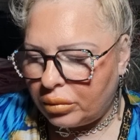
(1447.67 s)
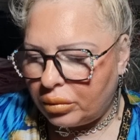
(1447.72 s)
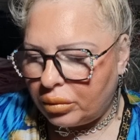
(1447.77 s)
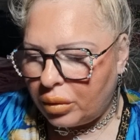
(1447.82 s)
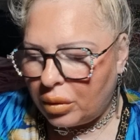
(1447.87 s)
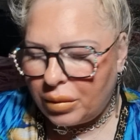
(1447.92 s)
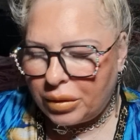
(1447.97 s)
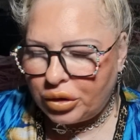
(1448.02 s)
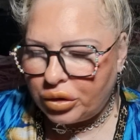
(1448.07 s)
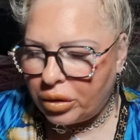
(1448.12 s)

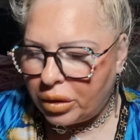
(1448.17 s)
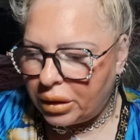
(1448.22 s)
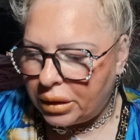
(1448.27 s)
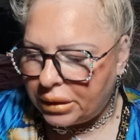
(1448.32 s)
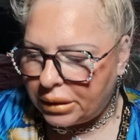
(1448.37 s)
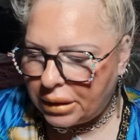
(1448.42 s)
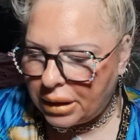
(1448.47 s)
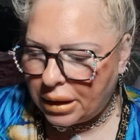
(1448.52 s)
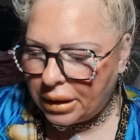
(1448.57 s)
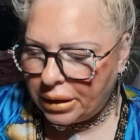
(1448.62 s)
what am I trying to
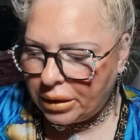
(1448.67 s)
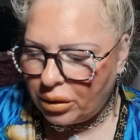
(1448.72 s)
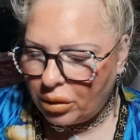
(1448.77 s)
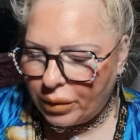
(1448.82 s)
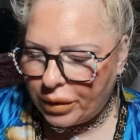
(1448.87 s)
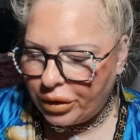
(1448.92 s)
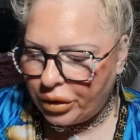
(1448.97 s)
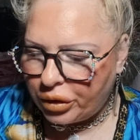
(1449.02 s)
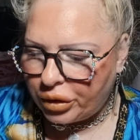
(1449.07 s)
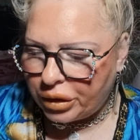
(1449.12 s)
say? Not
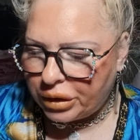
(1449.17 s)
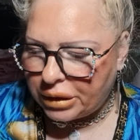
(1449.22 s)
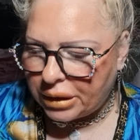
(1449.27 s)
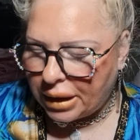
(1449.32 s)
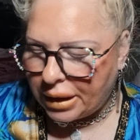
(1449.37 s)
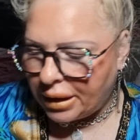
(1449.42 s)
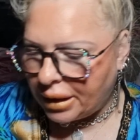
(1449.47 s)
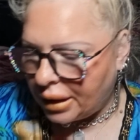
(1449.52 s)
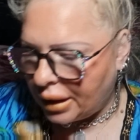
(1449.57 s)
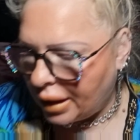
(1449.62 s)
when you should
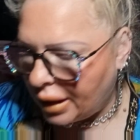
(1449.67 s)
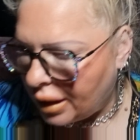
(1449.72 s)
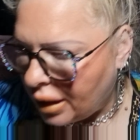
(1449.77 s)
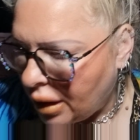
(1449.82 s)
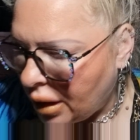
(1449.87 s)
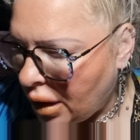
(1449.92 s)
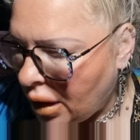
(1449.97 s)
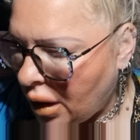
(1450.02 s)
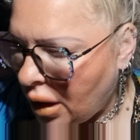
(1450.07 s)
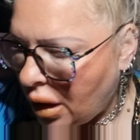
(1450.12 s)
take it.
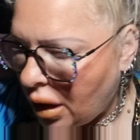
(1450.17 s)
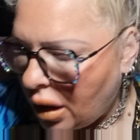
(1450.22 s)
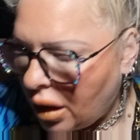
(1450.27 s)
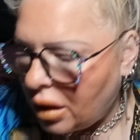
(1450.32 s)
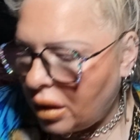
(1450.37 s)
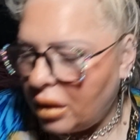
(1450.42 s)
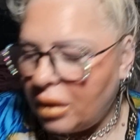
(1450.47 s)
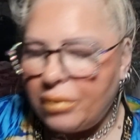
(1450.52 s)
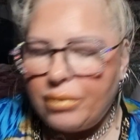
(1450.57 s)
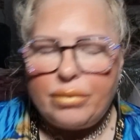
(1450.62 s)

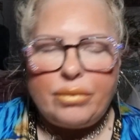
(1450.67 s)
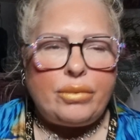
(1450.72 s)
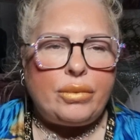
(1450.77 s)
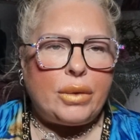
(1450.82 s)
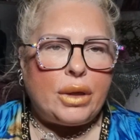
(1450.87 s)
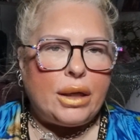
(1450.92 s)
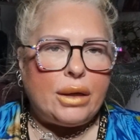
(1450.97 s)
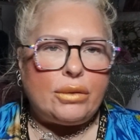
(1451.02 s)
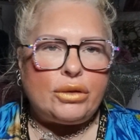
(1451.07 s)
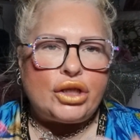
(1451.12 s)

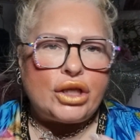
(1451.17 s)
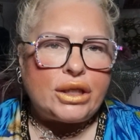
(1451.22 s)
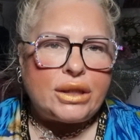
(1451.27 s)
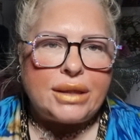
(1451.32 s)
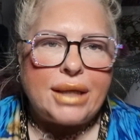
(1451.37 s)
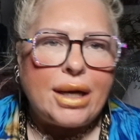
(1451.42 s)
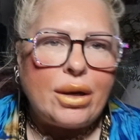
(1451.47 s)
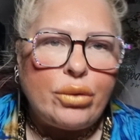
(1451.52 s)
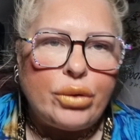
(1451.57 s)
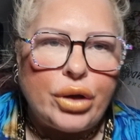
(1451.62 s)
It will just
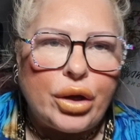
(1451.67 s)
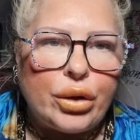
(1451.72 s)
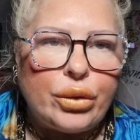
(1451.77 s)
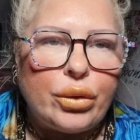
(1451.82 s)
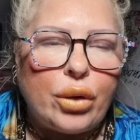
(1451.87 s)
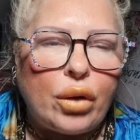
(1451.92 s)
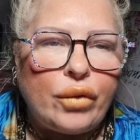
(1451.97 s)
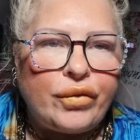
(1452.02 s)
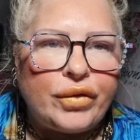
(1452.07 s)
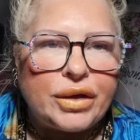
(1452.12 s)
tell
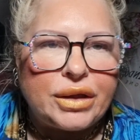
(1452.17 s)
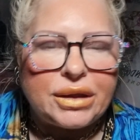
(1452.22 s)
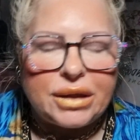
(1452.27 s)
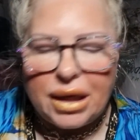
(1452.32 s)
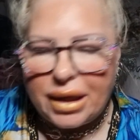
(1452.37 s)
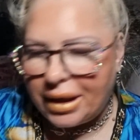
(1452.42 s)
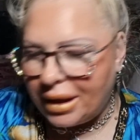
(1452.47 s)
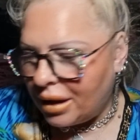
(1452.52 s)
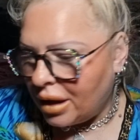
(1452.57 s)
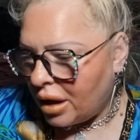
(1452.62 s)
you,
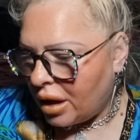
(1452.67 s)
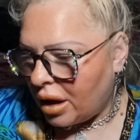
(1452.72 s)
obviously,